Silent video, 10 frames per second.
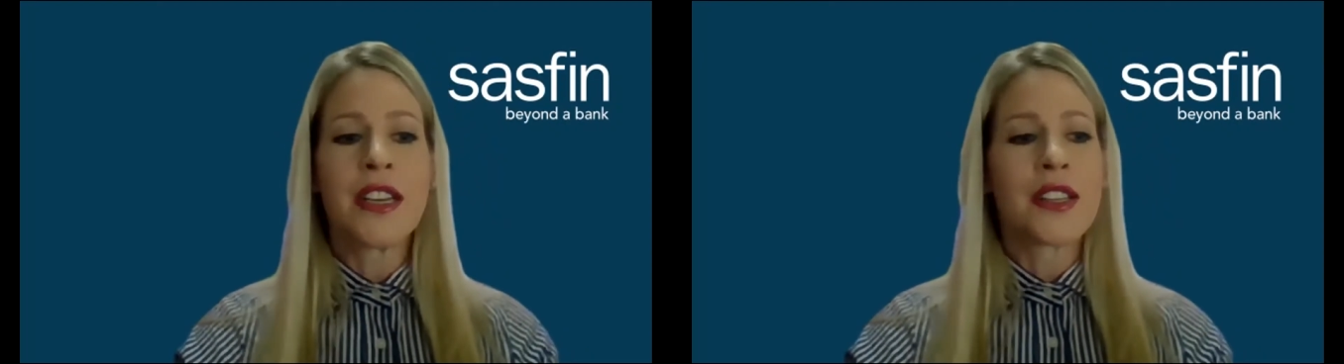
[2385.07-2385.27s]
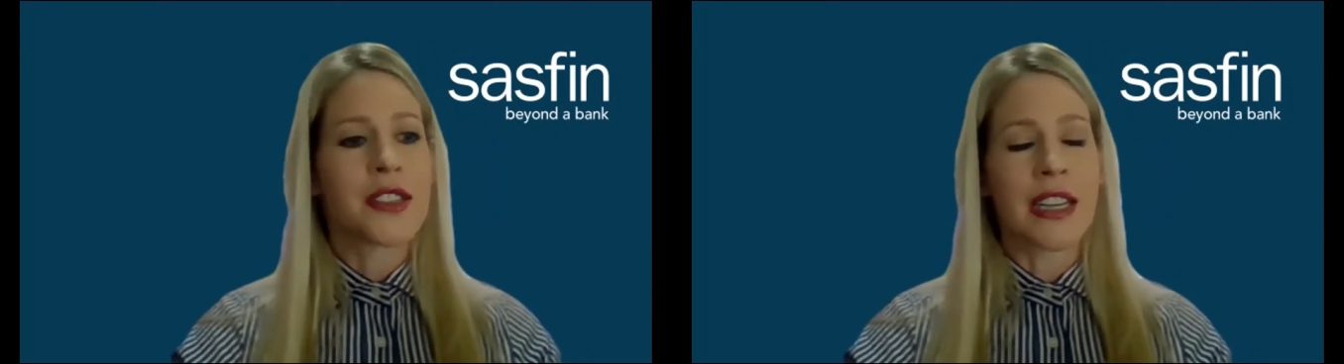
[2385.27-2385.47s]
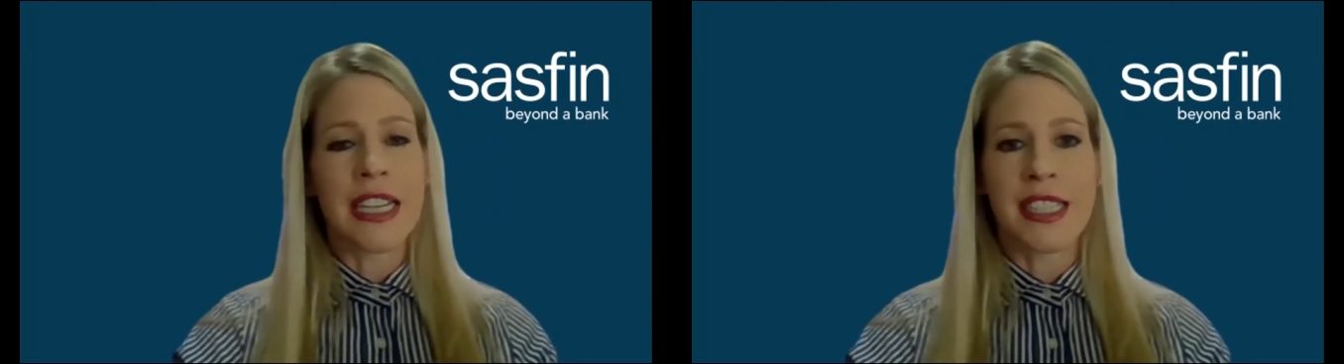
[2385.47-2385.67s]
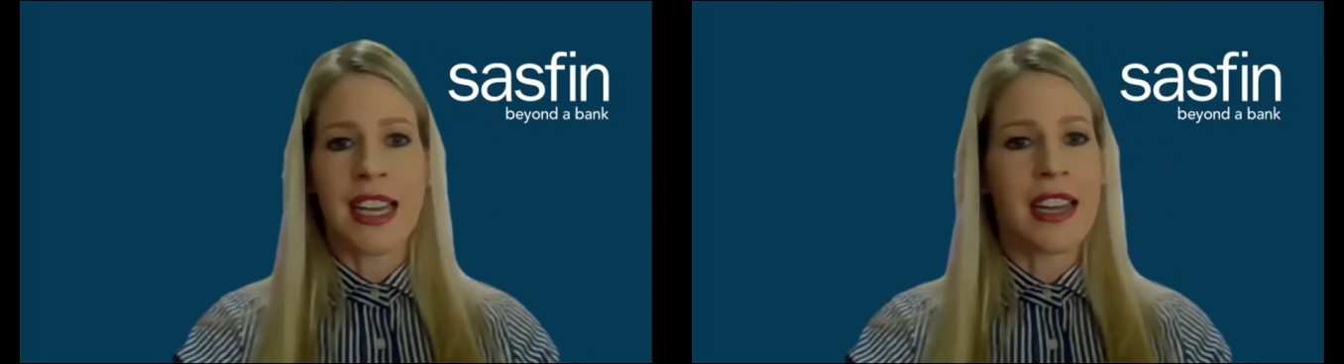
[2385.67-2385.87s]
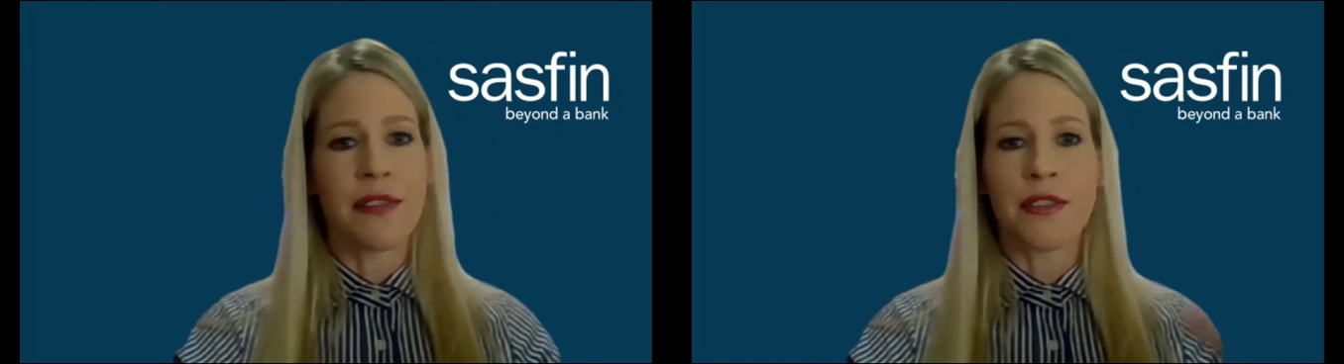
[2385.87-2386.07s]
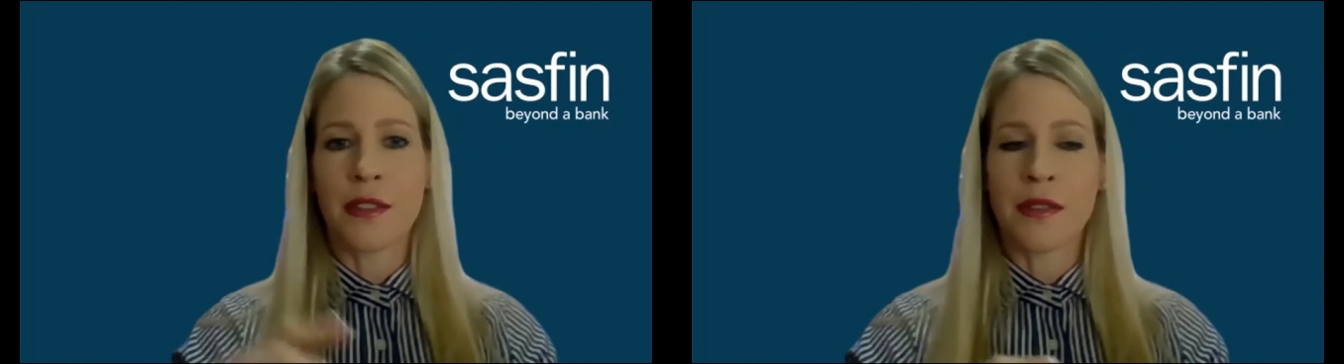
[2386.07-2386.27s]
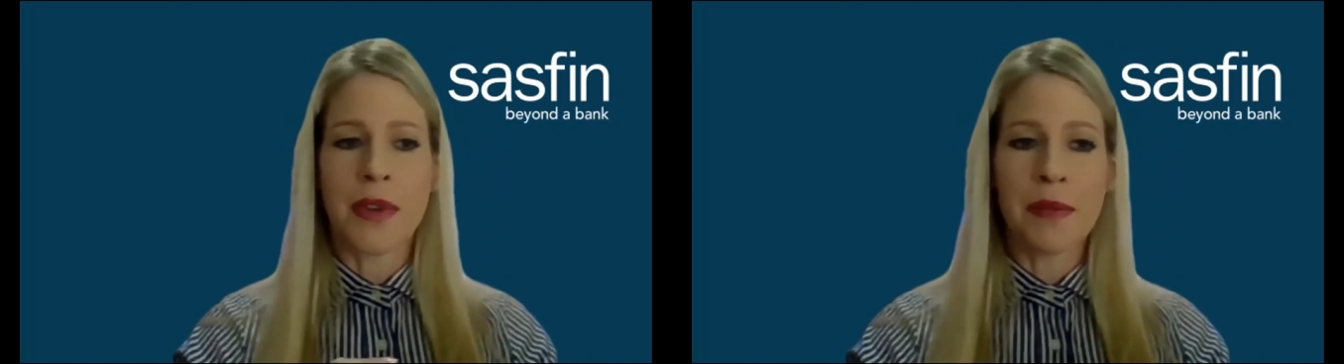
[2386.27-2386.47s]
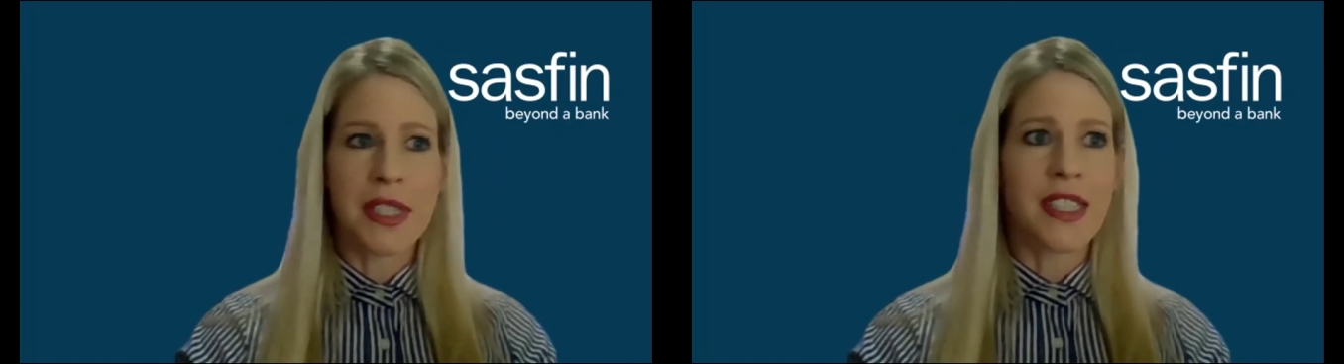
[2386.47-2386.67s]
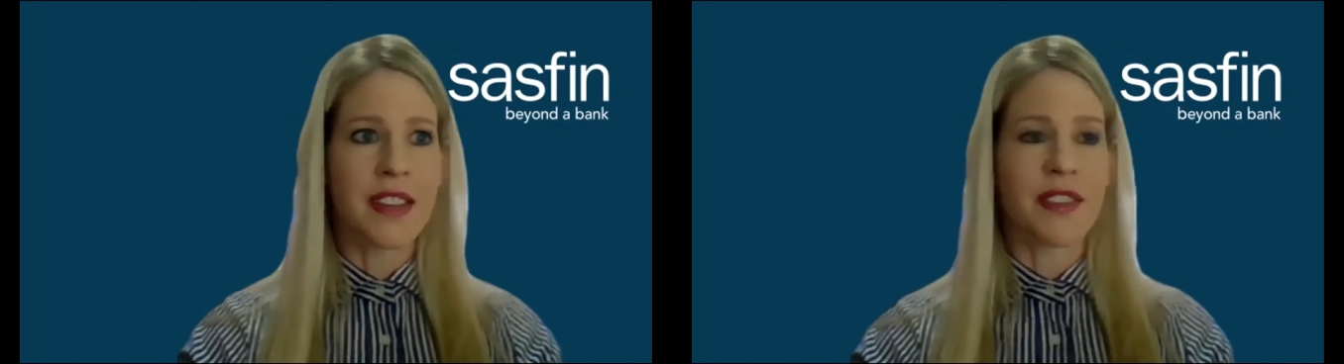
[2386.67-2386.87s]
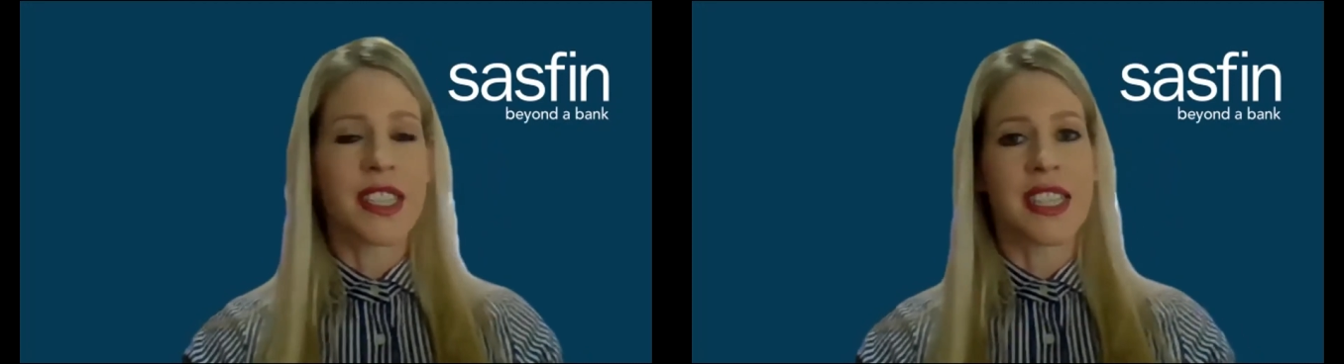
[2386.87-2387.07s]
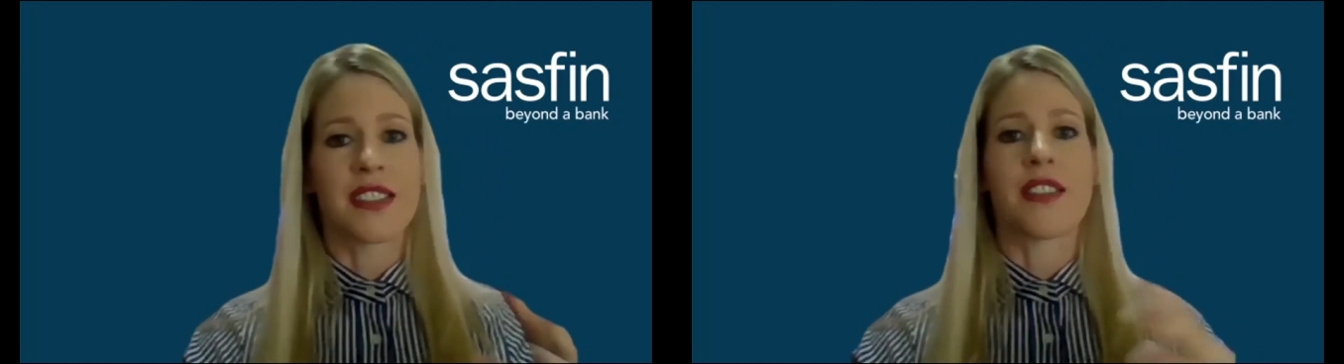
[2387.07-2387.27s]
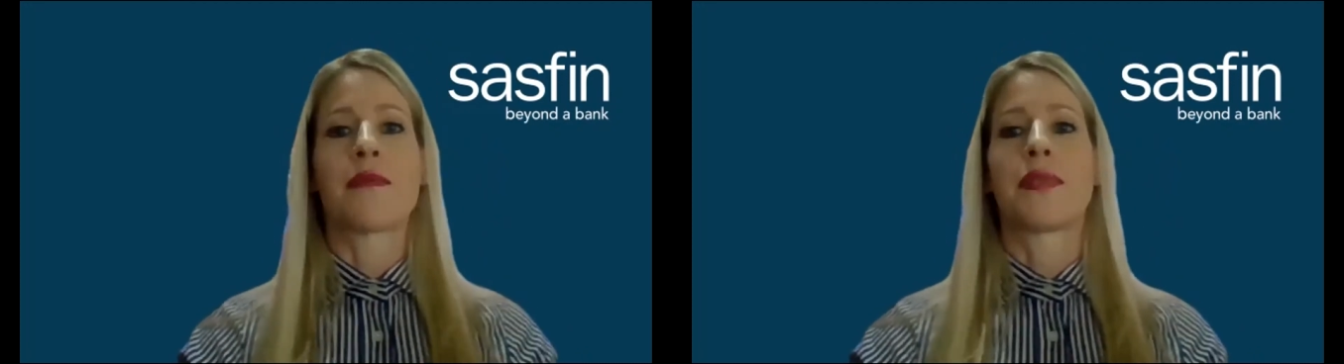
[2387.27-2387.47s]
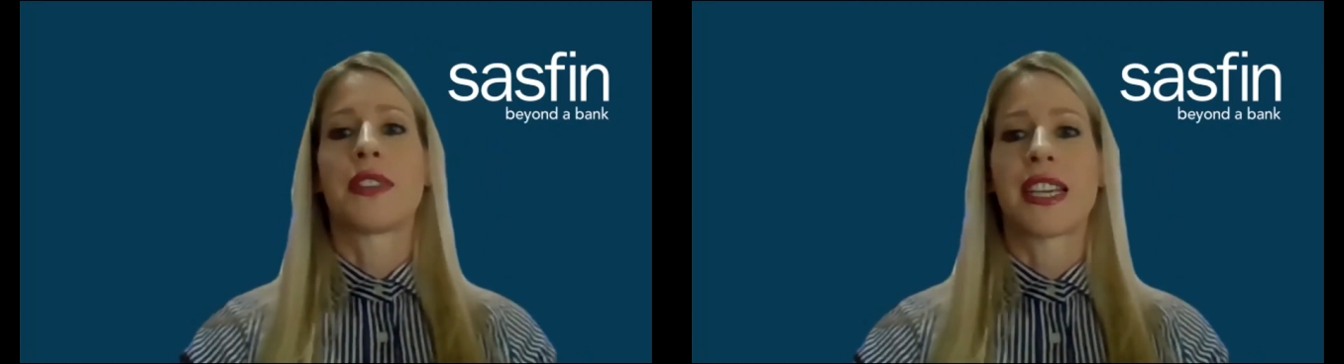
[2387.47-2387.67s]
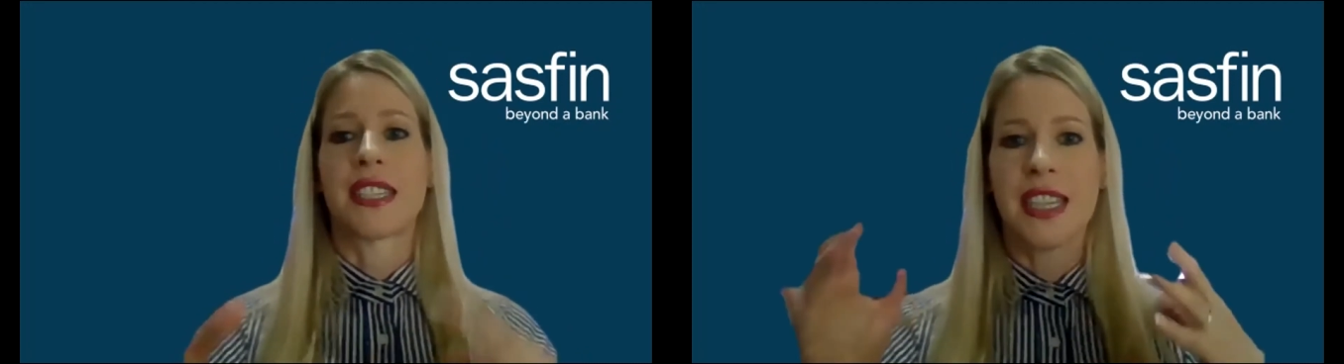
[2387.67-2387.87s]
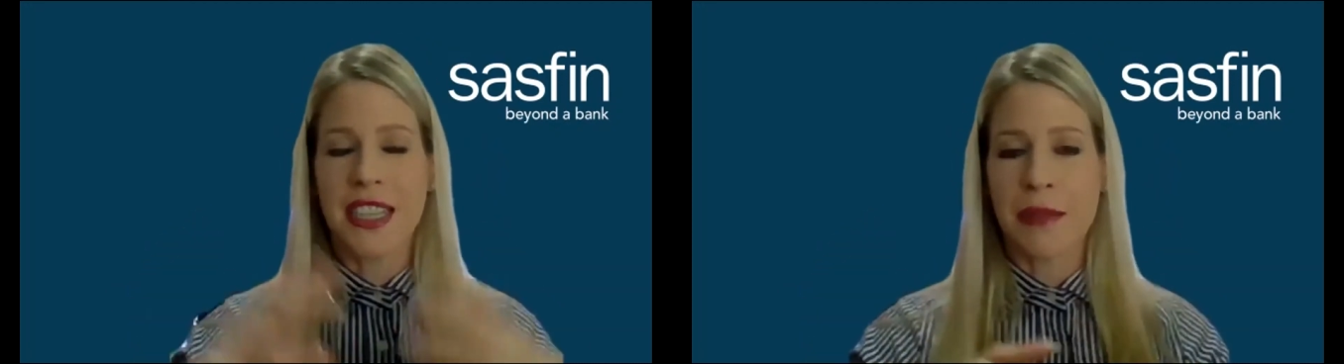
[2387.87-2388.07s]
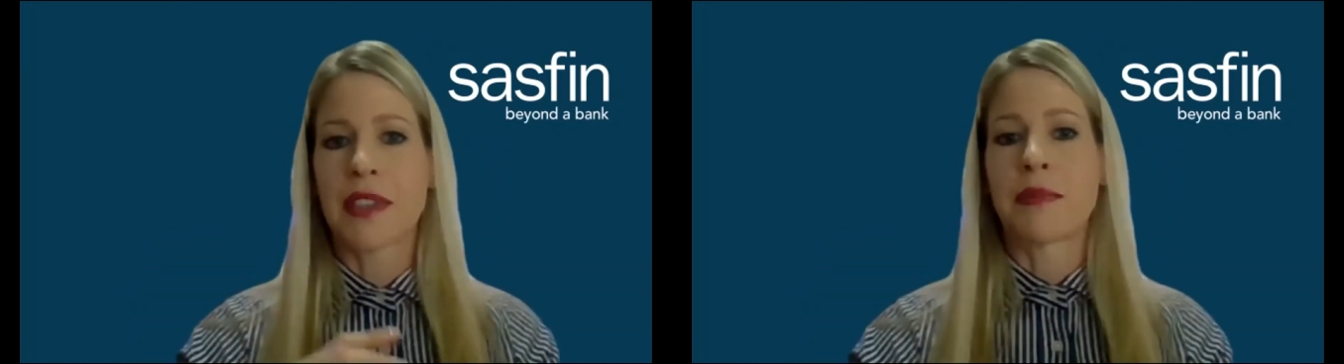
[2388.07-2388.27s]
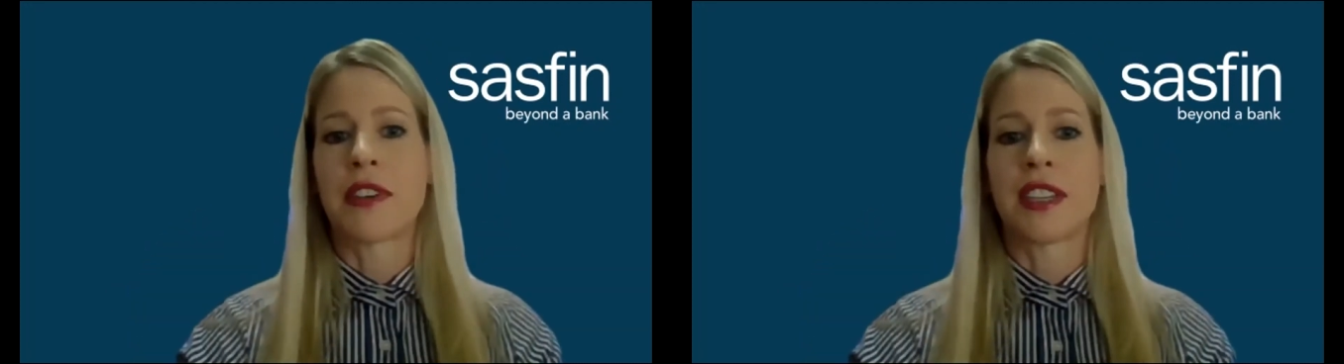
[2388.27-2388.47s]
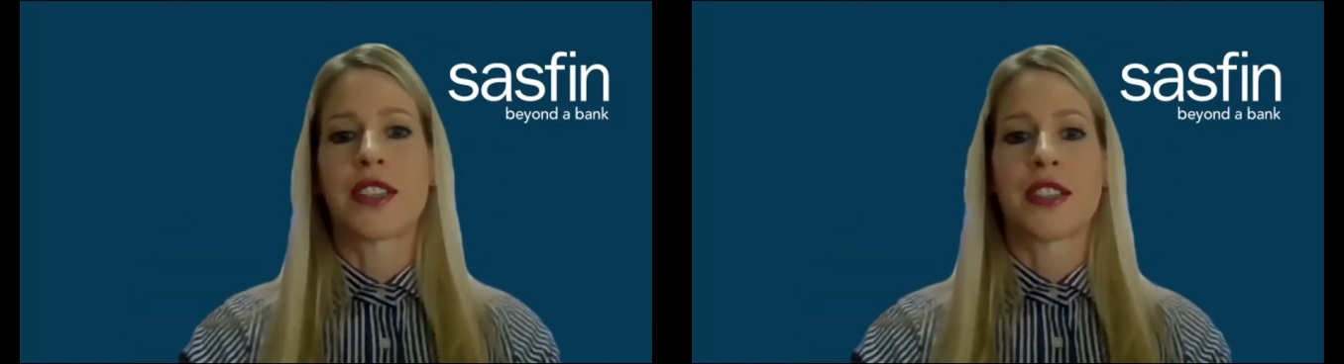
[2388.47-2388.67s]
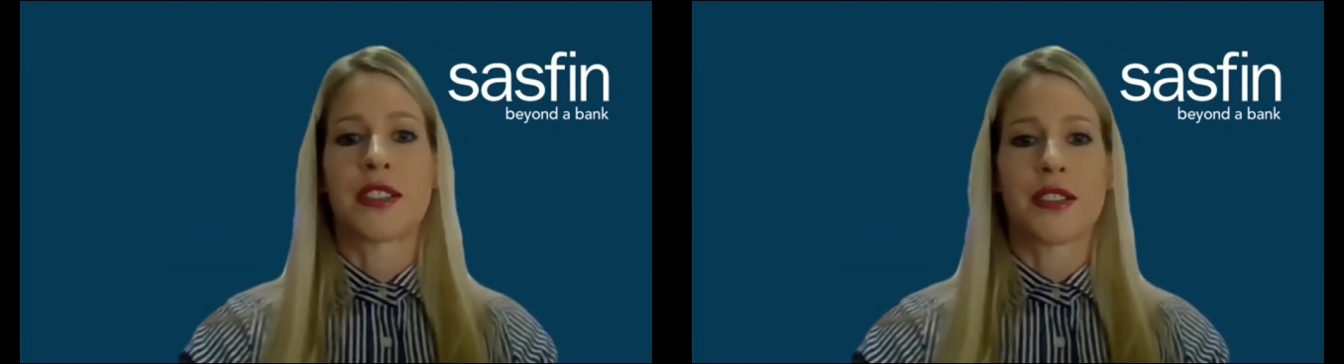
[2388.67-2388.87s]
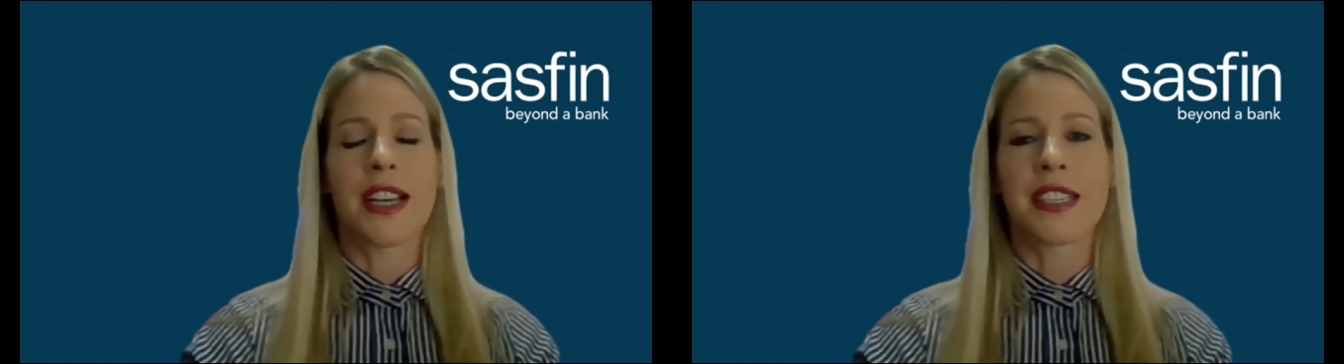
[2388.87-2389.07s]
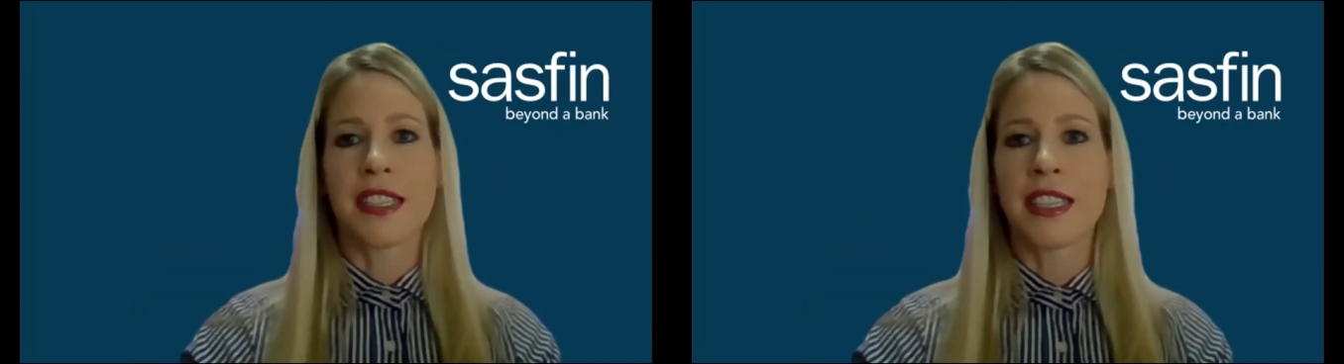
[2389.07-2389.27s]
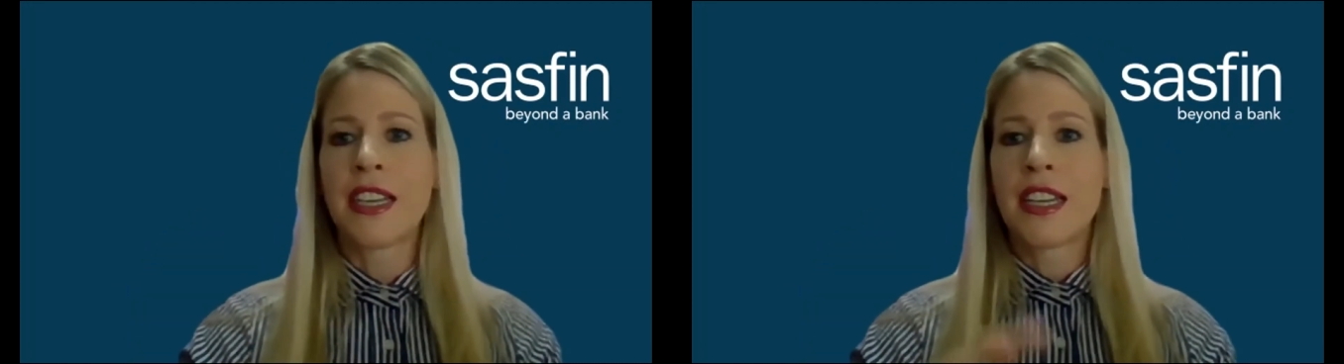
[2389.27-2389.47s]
So let's say, for purposes of this example, they set up the Mauritian Trust.